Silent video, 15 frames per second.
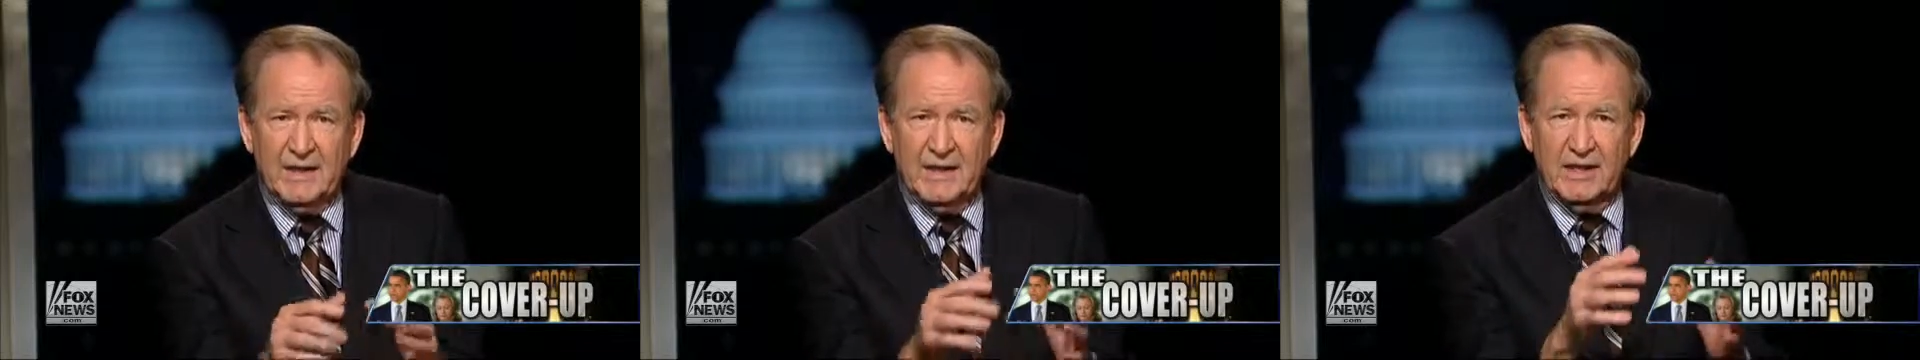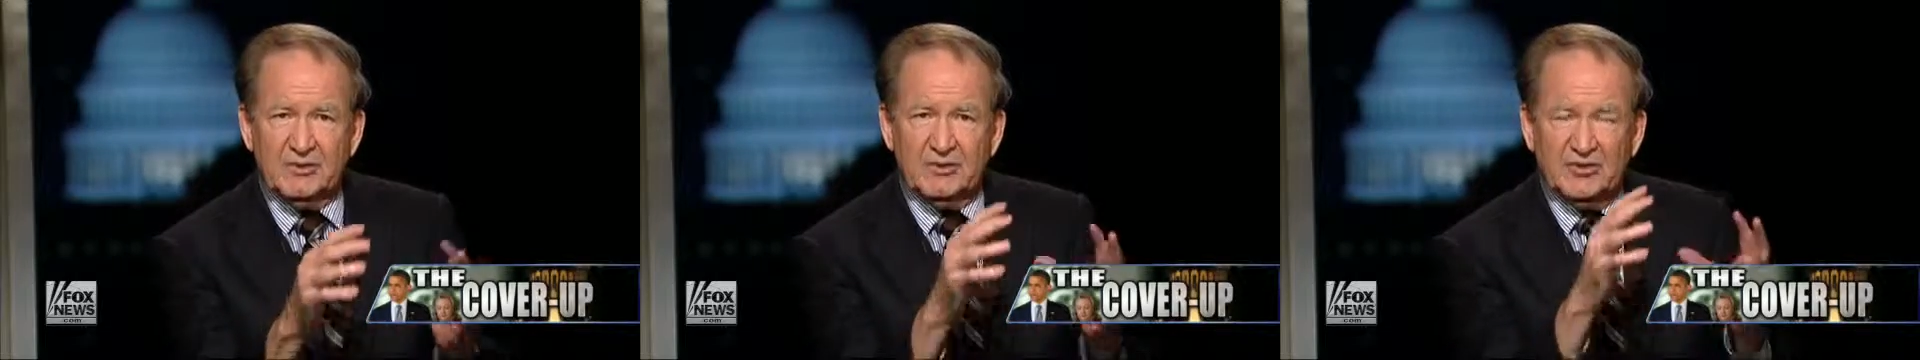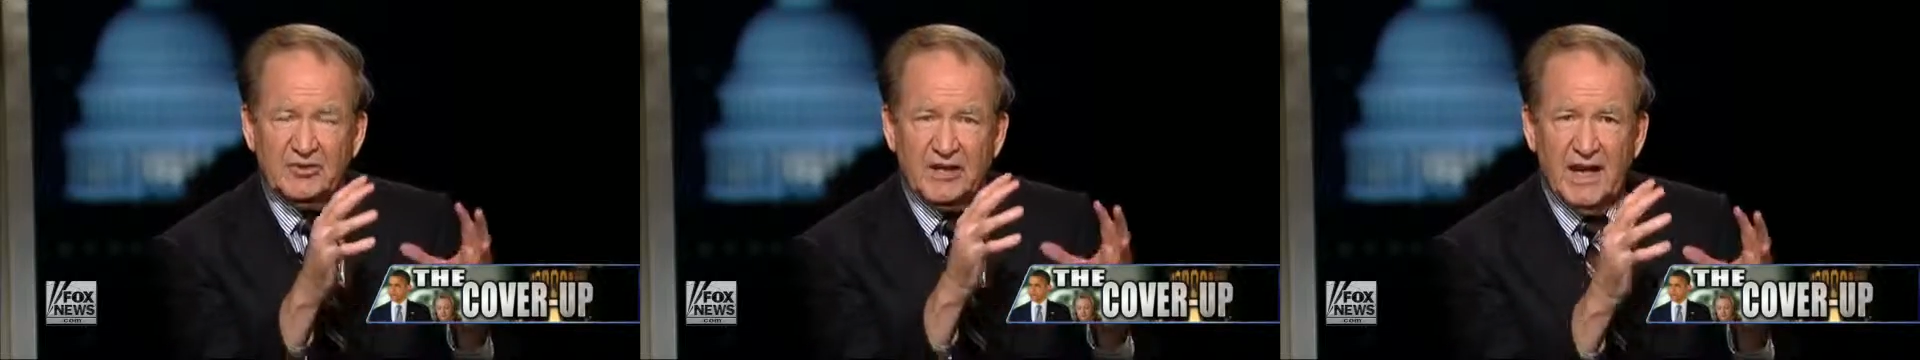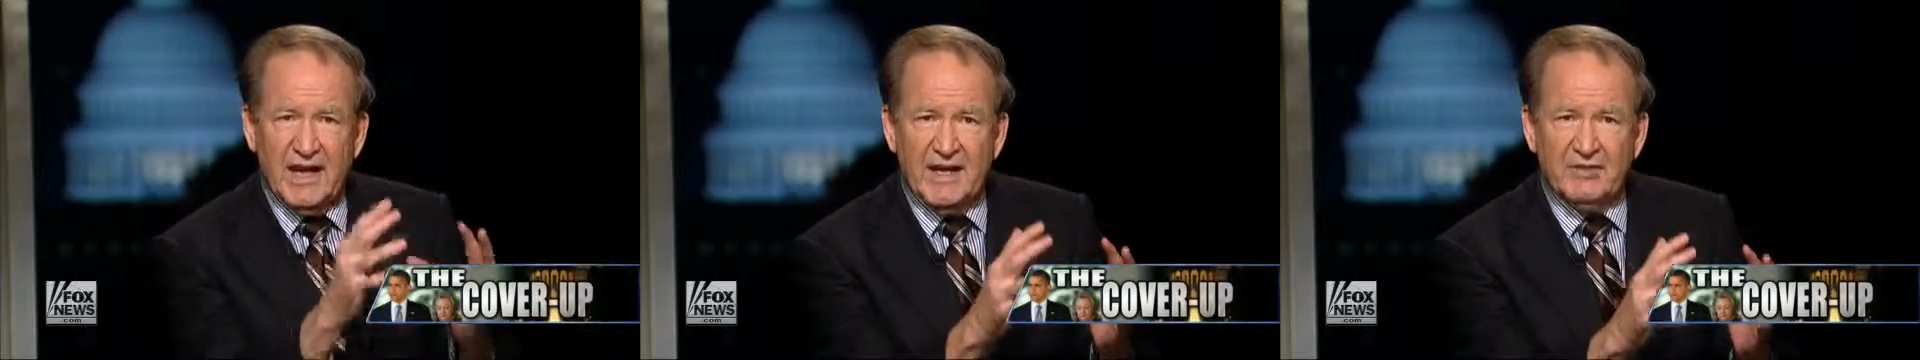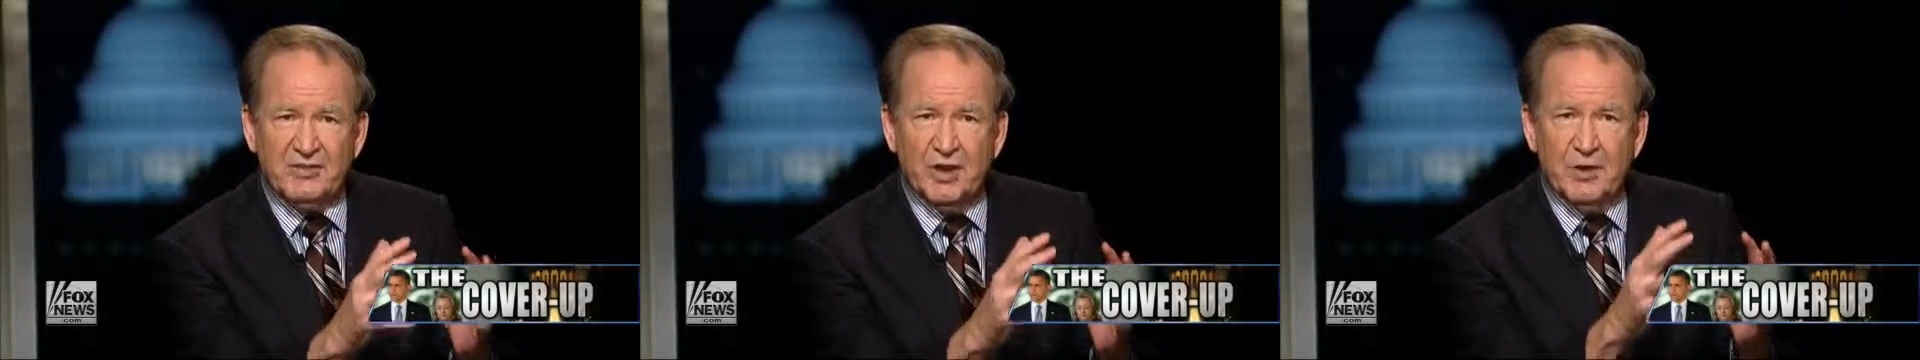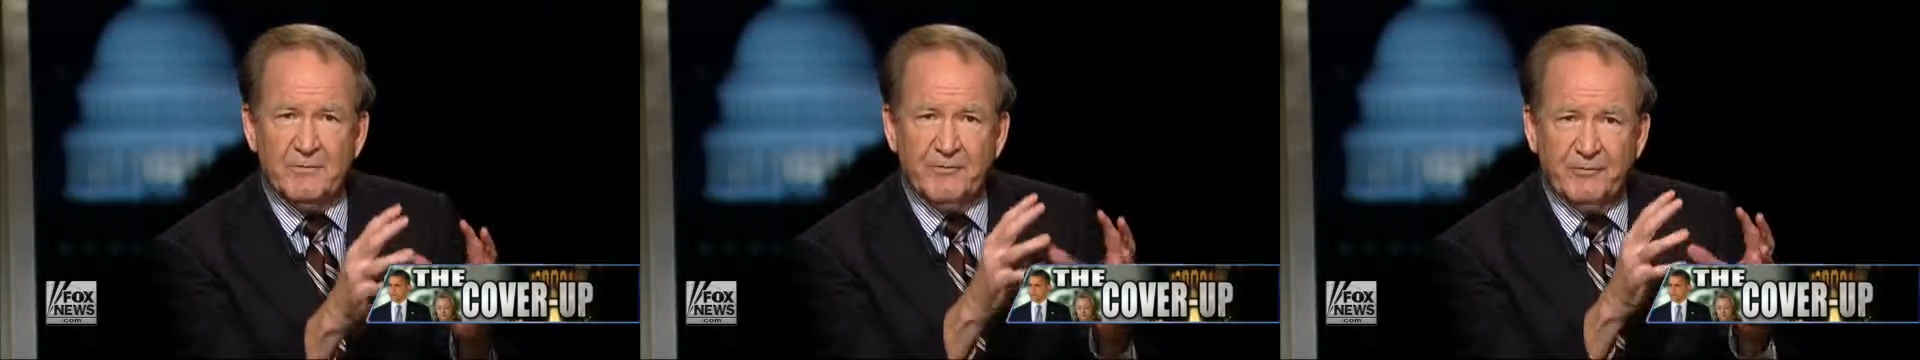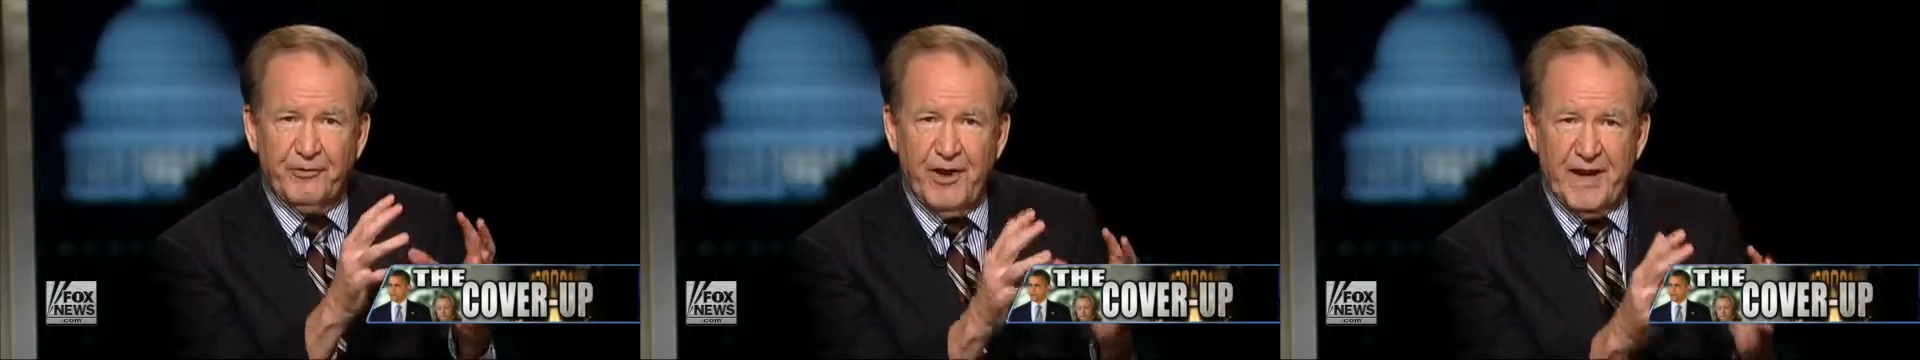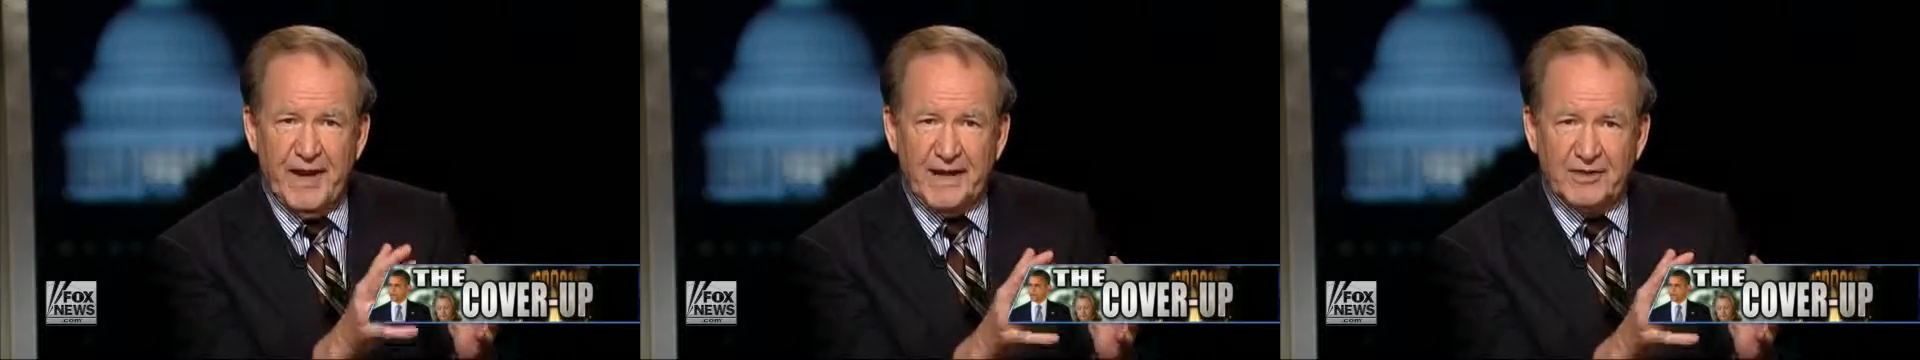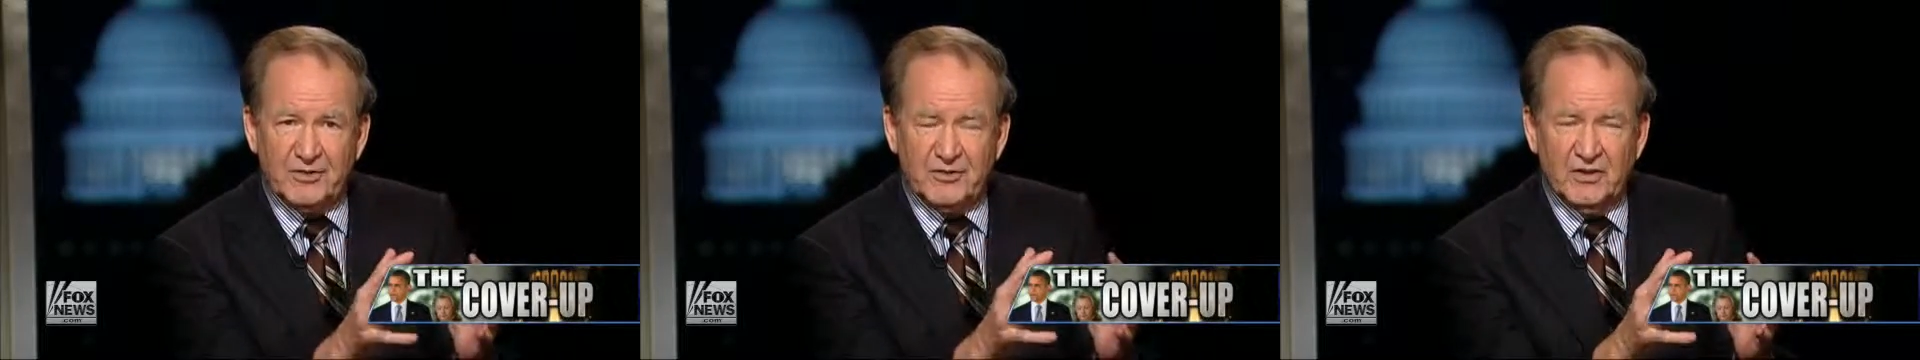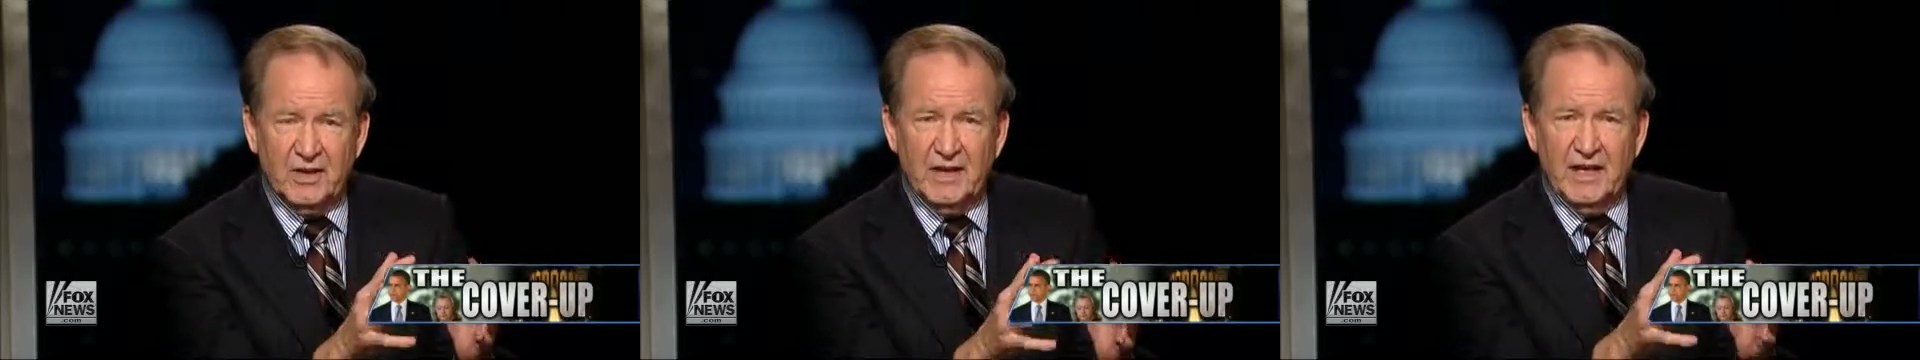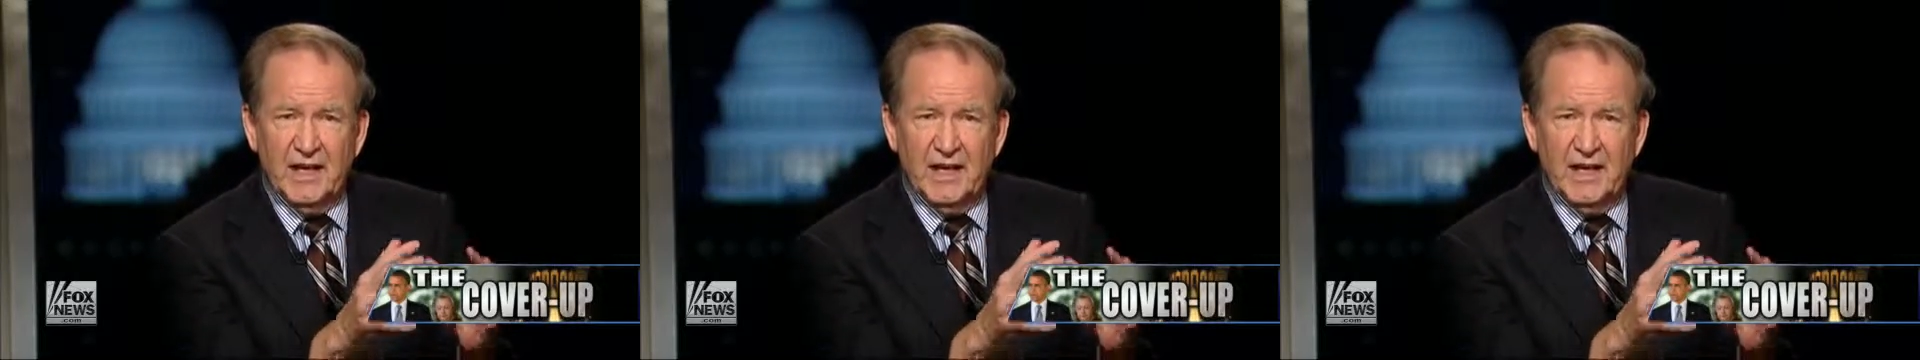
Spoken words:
It's the size of France.